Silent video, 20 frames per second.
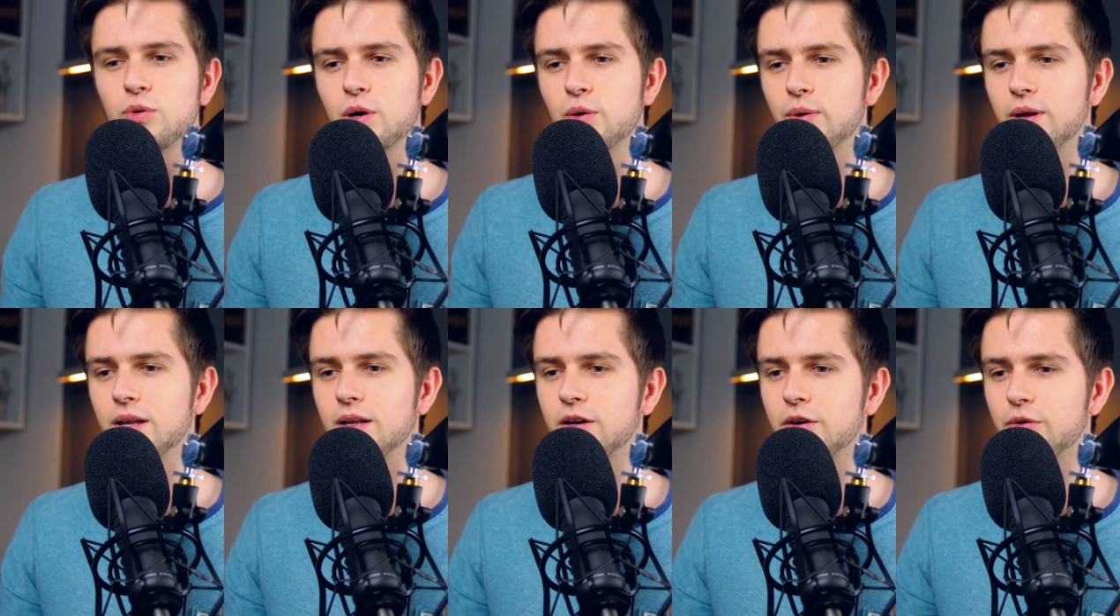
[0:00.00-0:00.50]
we
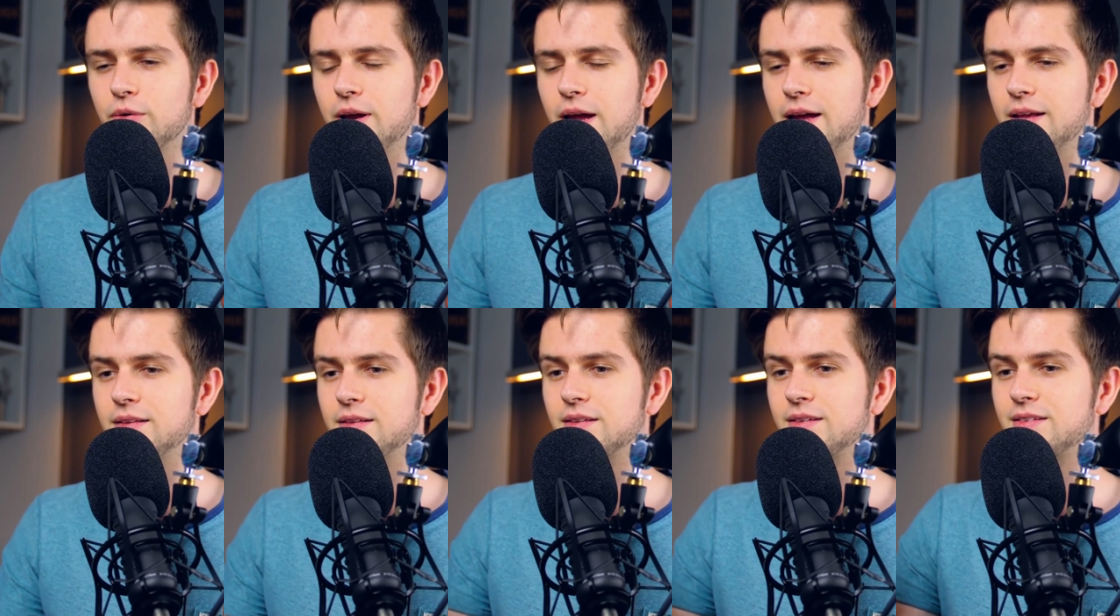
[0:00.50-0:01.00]
will
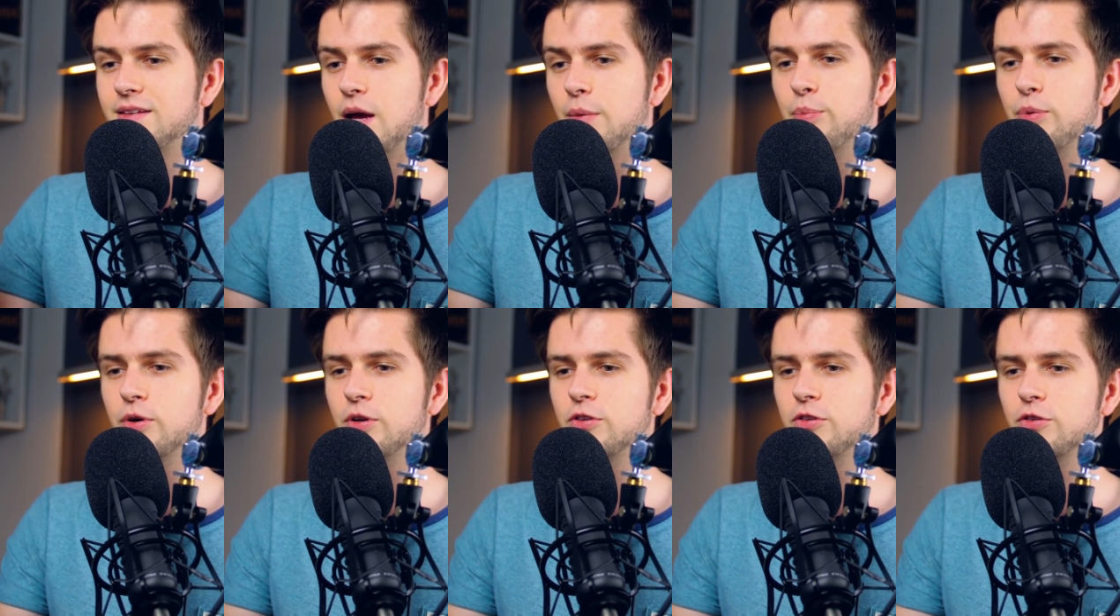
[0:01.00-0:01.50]
create
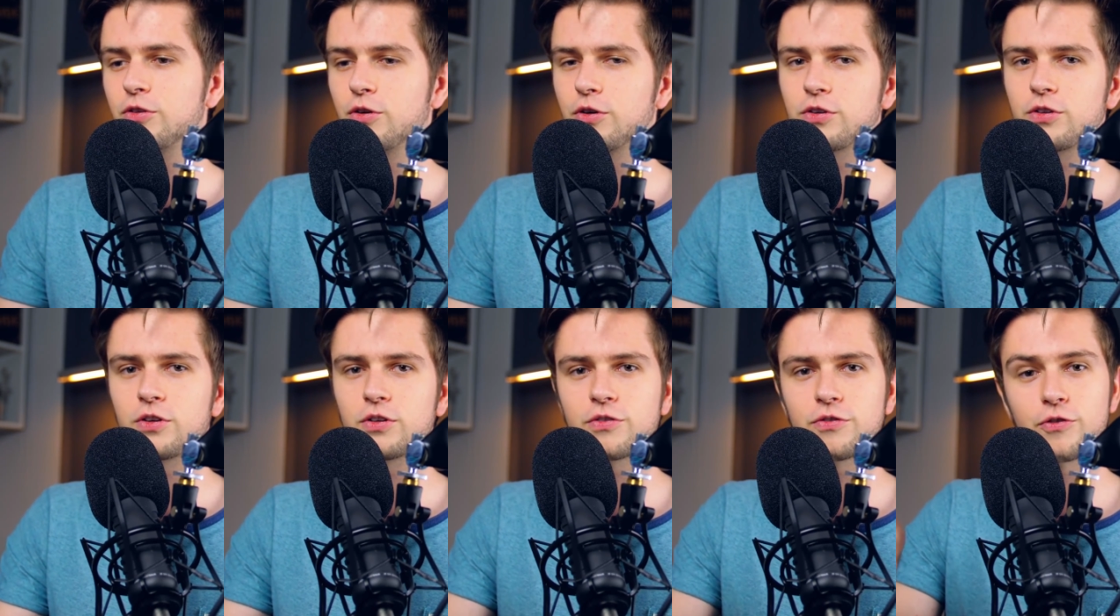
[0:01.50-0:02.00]
separate
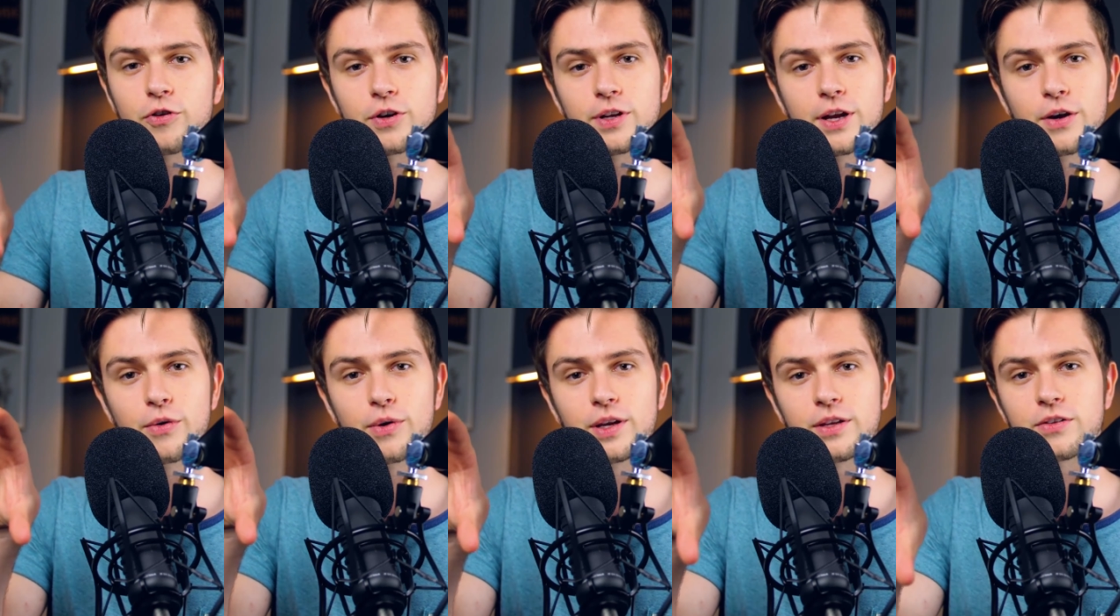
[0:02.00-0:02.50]
sources for
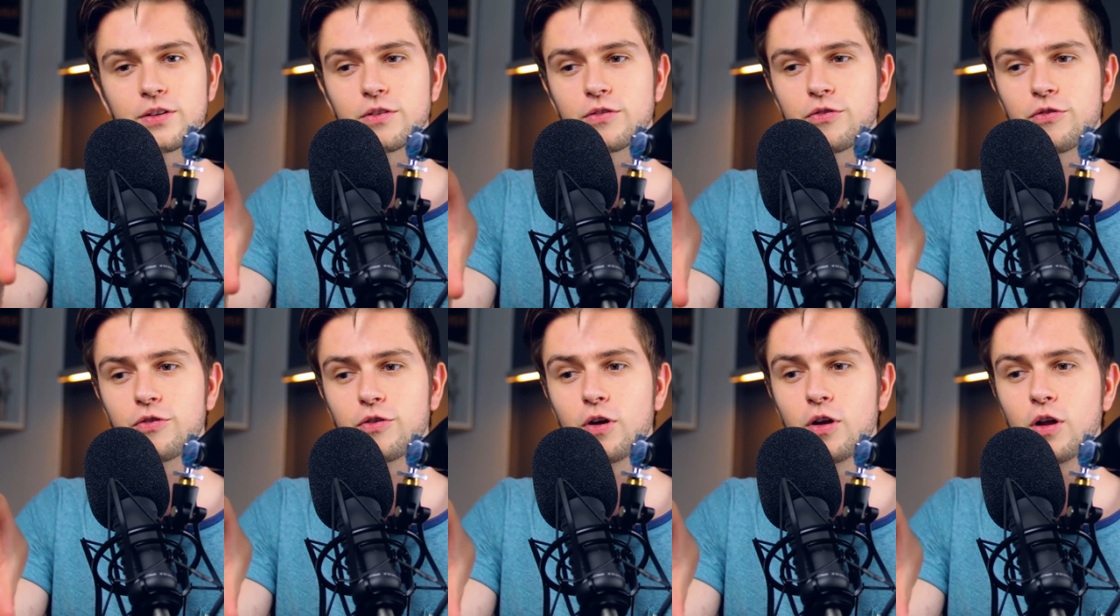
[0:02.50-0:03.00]
the recent
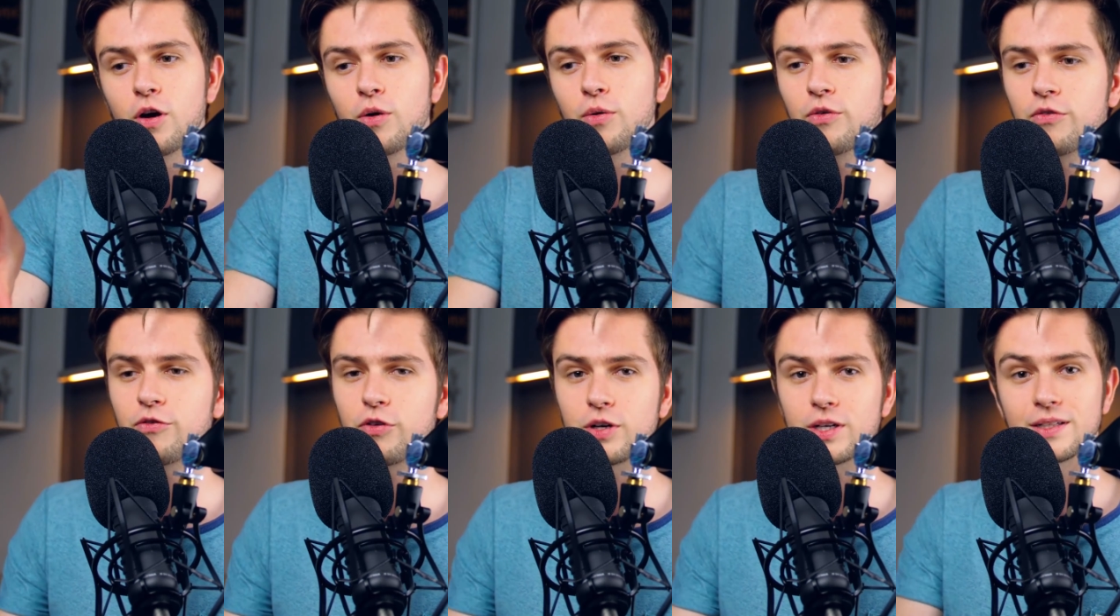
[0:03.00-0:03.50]
follow,
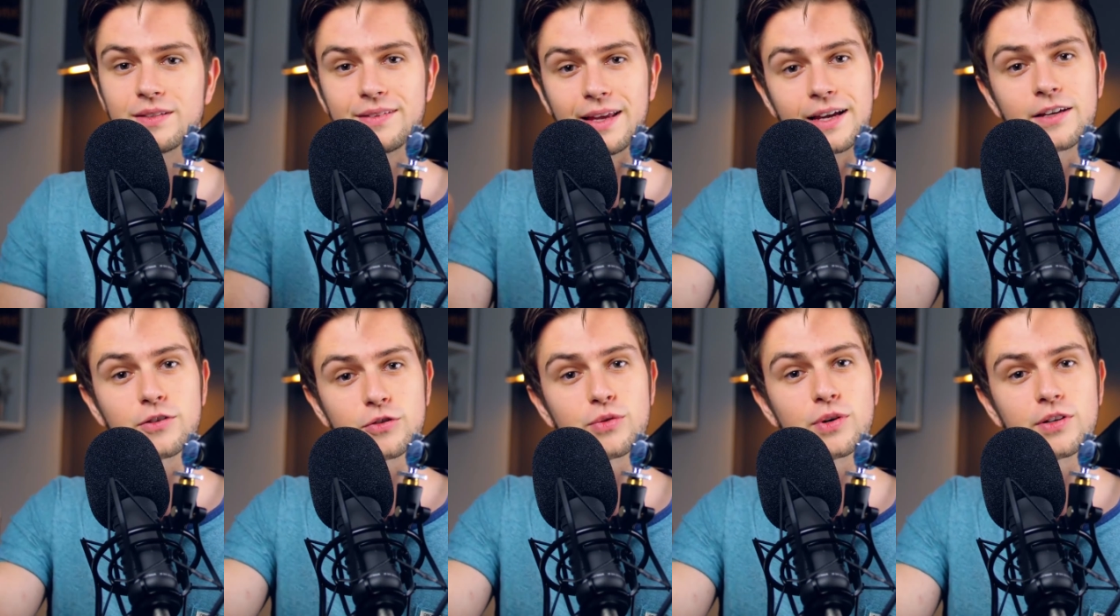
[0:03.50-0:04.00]
for the
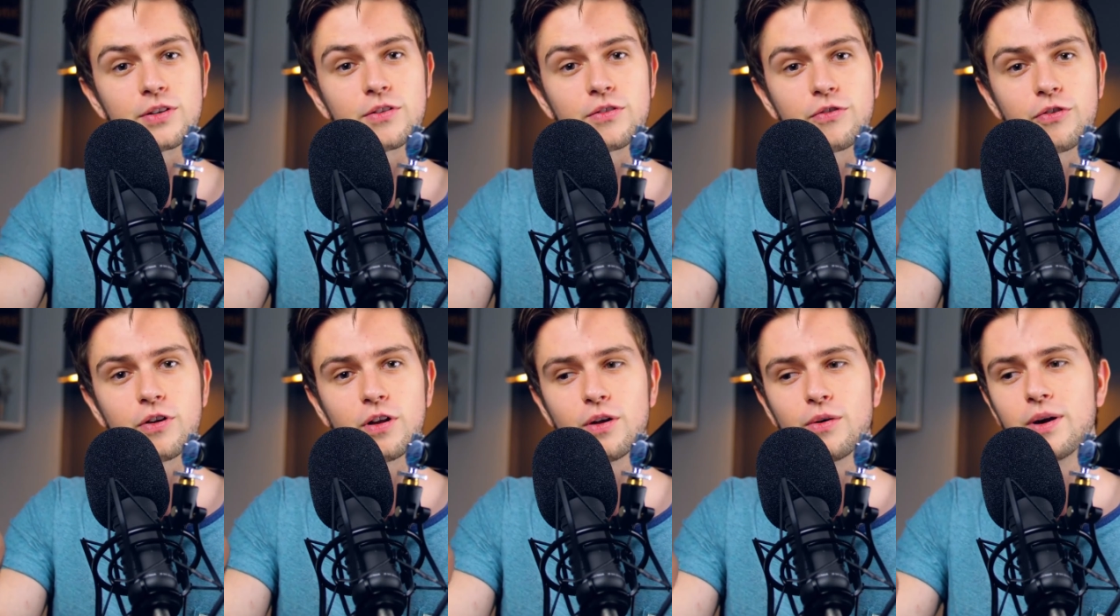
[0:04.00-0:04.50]
text recent
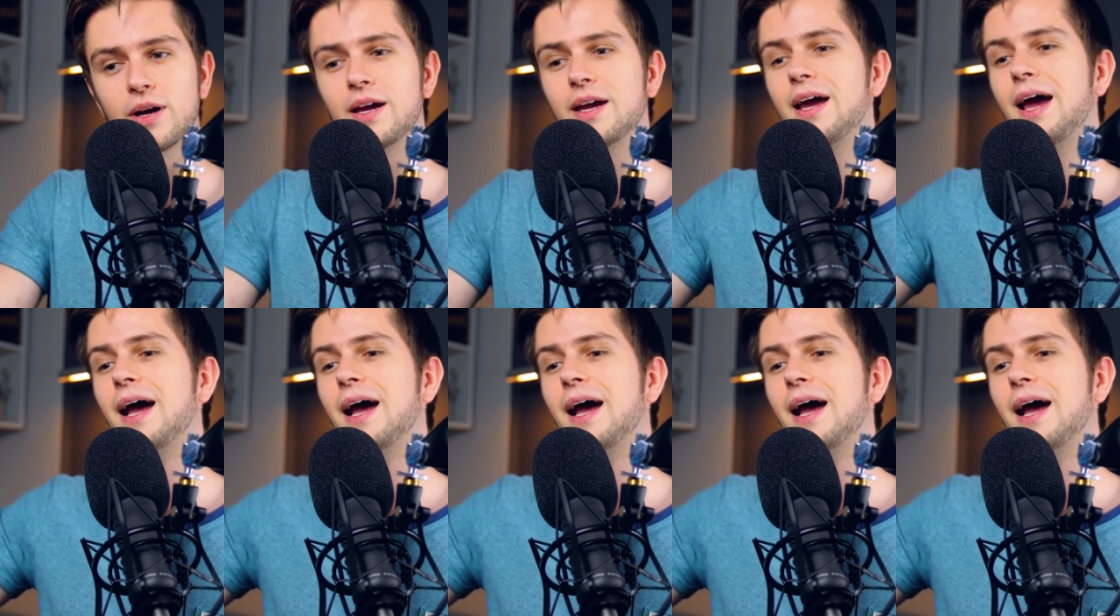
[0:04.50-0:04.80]
follow,